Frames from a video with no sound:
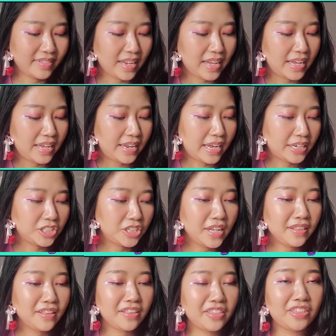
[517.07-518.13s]
And actually,
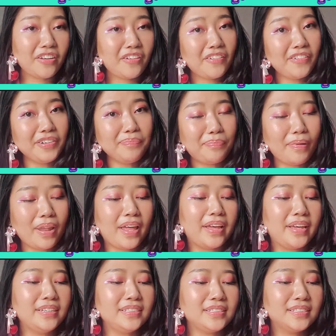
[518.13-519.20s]
the third
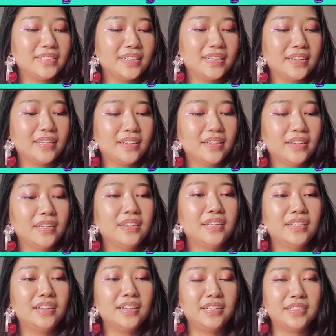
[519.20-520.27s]
place
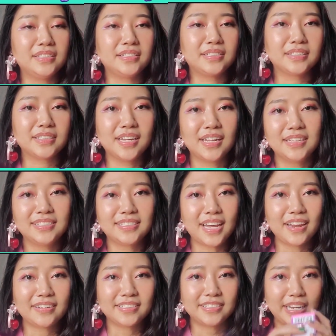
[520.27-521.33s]
is
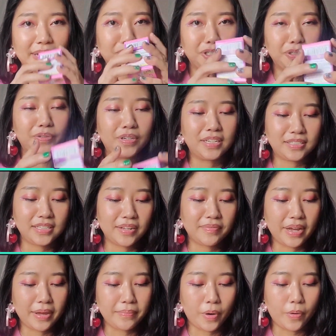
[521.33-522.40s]
Sailor Neptune. Let's see if
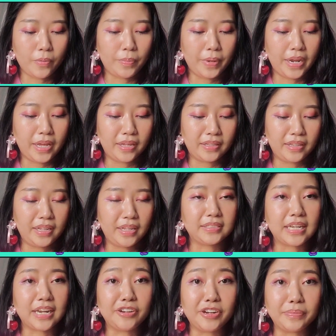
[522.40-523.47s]
I am opening the
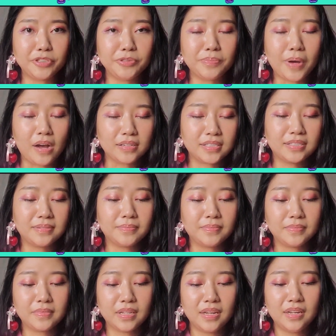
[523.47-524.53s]
Sailor Neptune box.
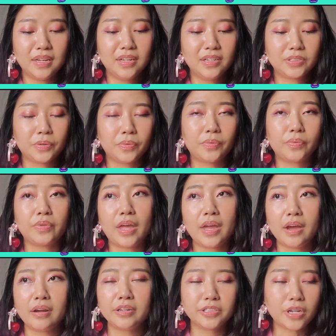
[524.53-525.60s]
So
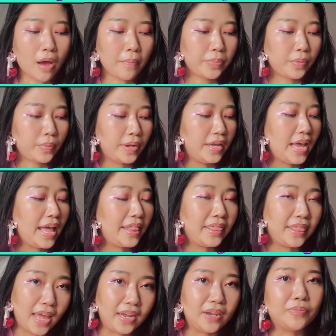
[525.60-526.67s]
they are the top 3, and
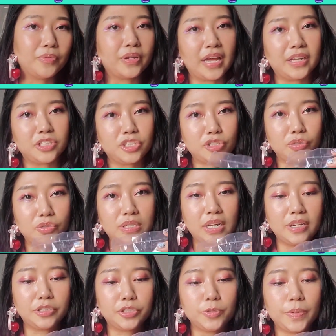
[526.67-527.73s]
then we get to
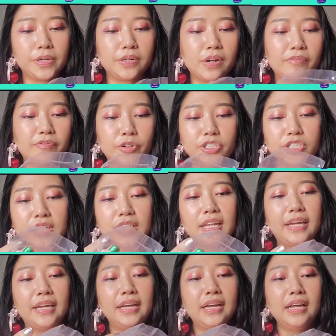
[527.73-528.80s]
Sailor Jupiter.
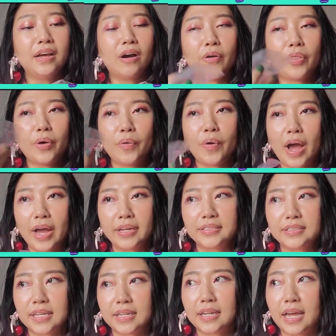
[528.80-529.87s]
Unfortunately, although I
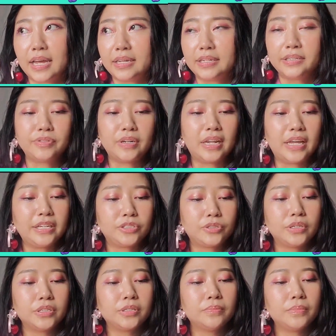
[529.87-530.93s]
said I relate to
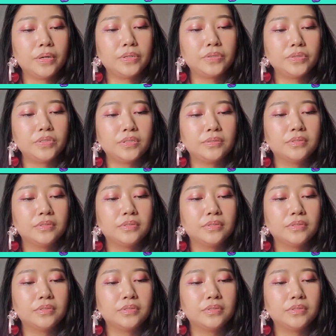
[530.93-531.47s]
her the most,